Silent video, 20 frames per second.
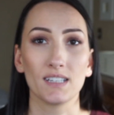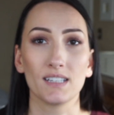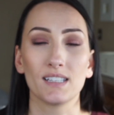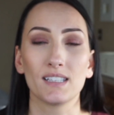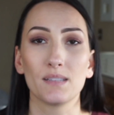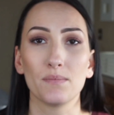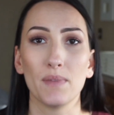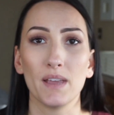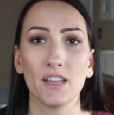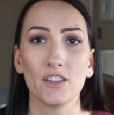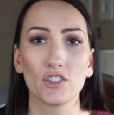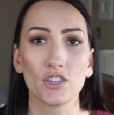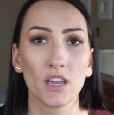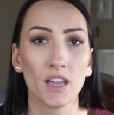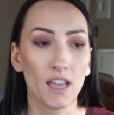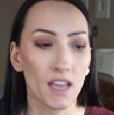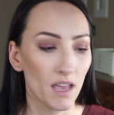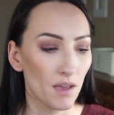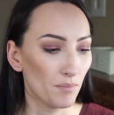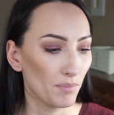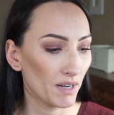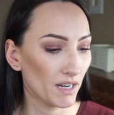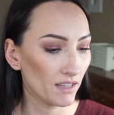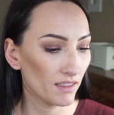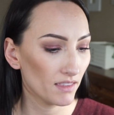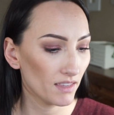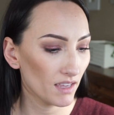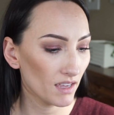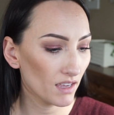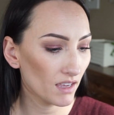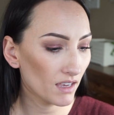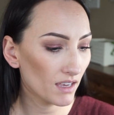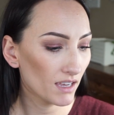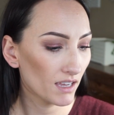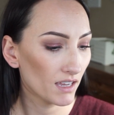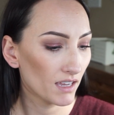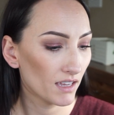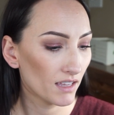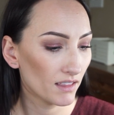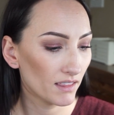a smidge. But I think
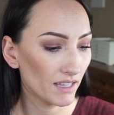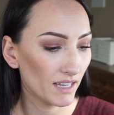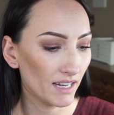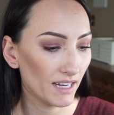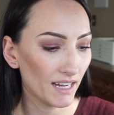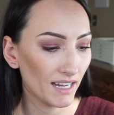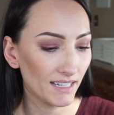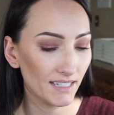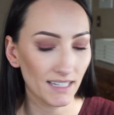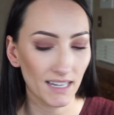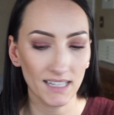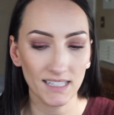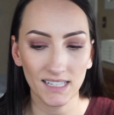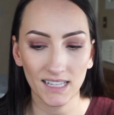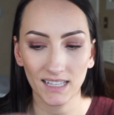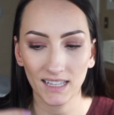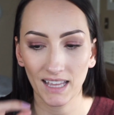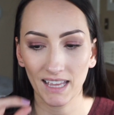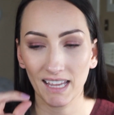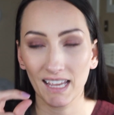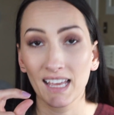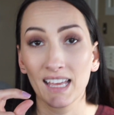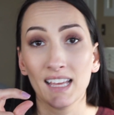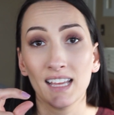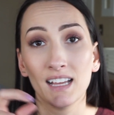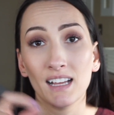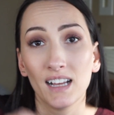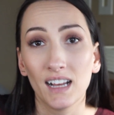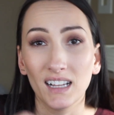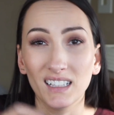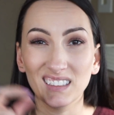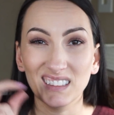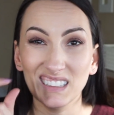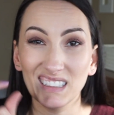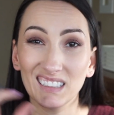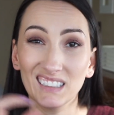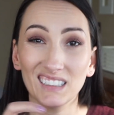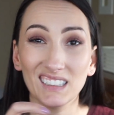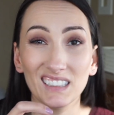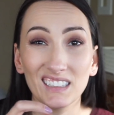that it does it like a
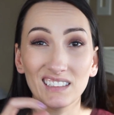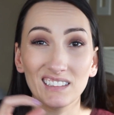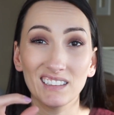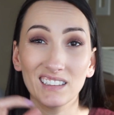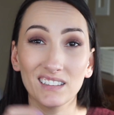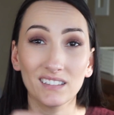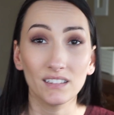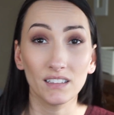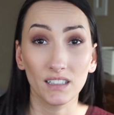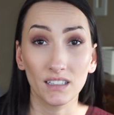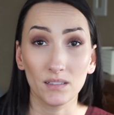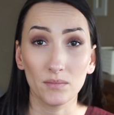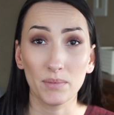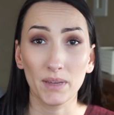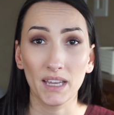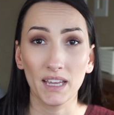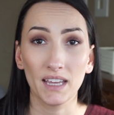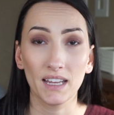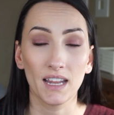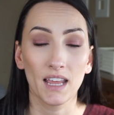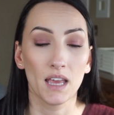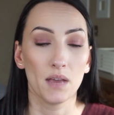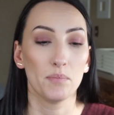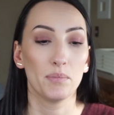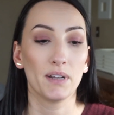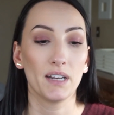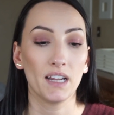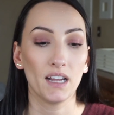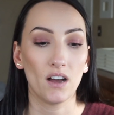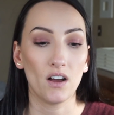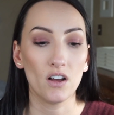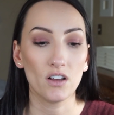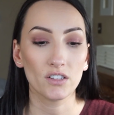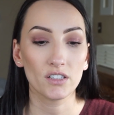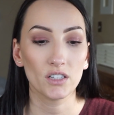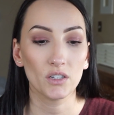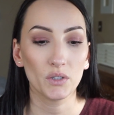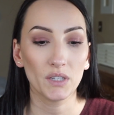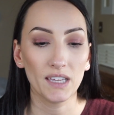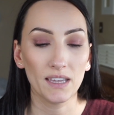little bit, but it
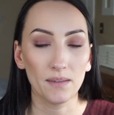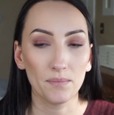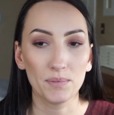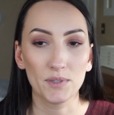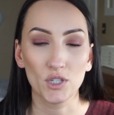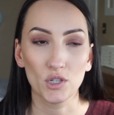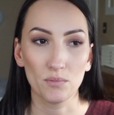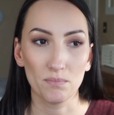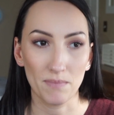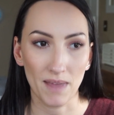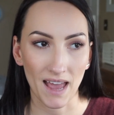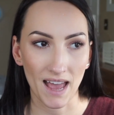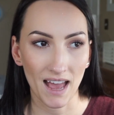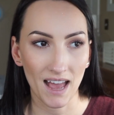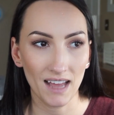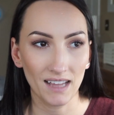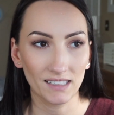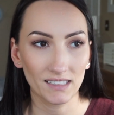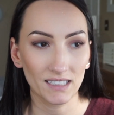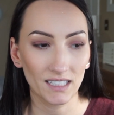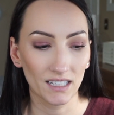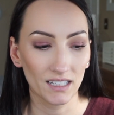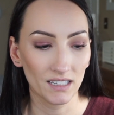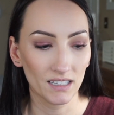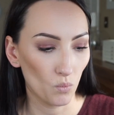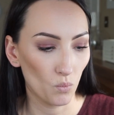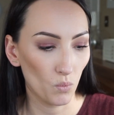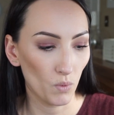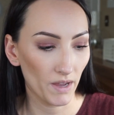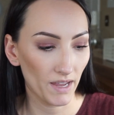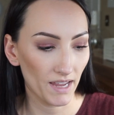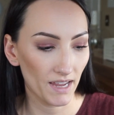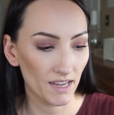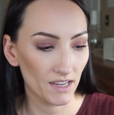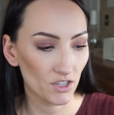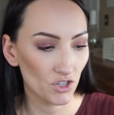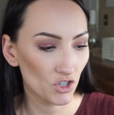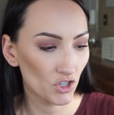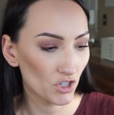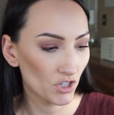also keeps you matte,
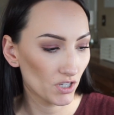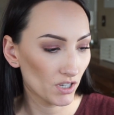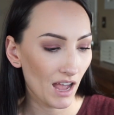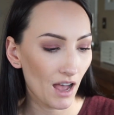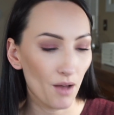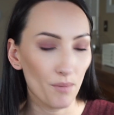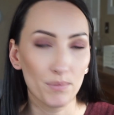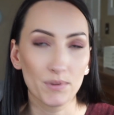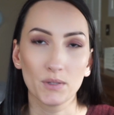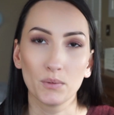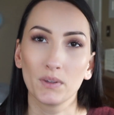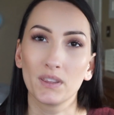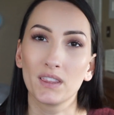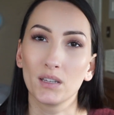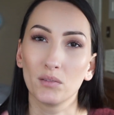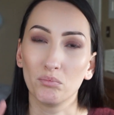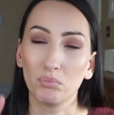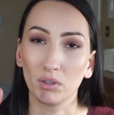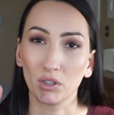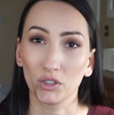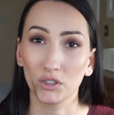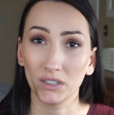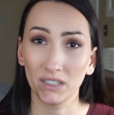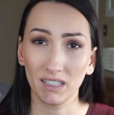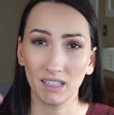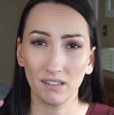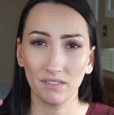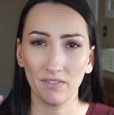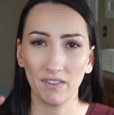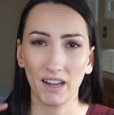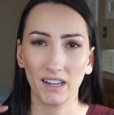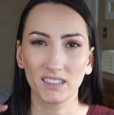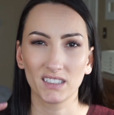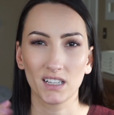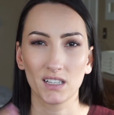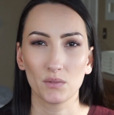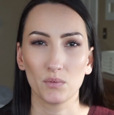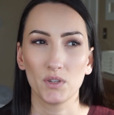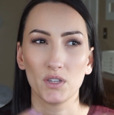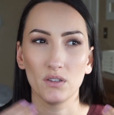which helps with the blurring effect,
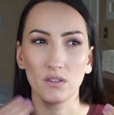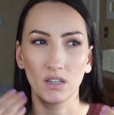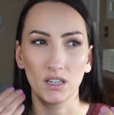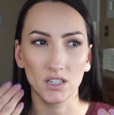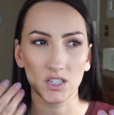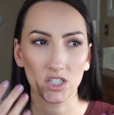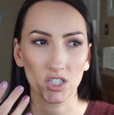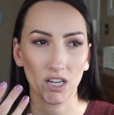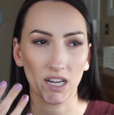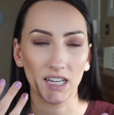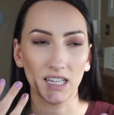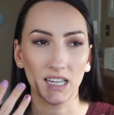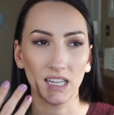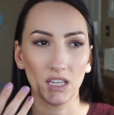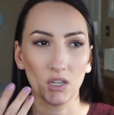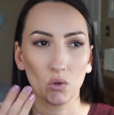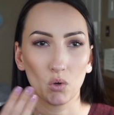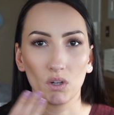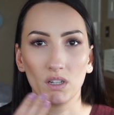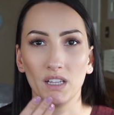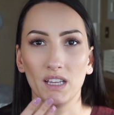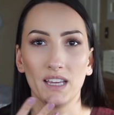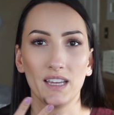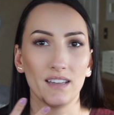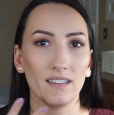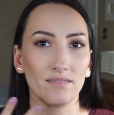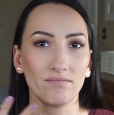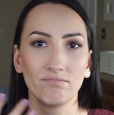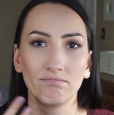because when you get shiny or like